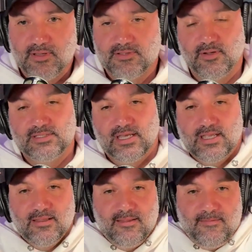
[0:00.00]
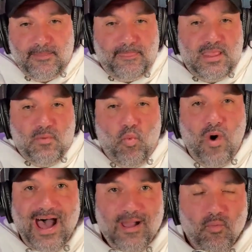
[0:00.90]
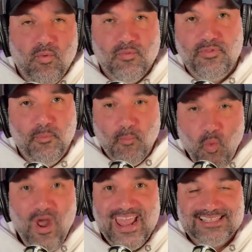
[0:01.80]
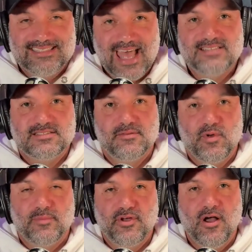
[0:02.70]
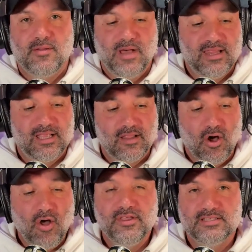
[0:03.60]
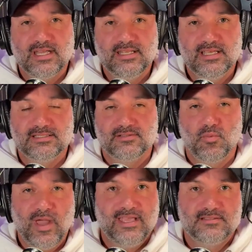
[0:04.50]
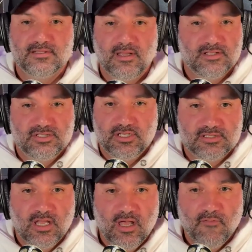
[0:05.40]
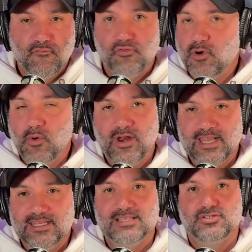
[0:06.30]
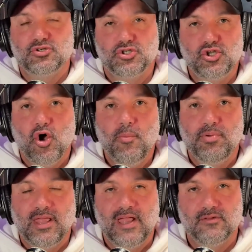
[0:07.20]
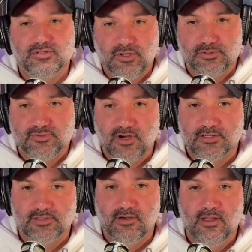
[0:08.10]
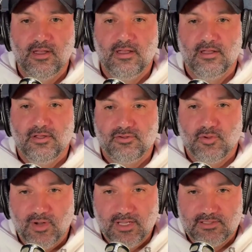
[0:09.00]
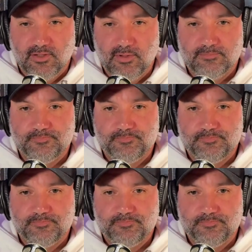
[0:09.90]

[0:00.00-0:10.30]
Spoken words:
So it's like, why waste? That's what I'm talking about. Like all these ideas is waste, is just throwing ideas. There's no plan, there's no structure to what he's doing.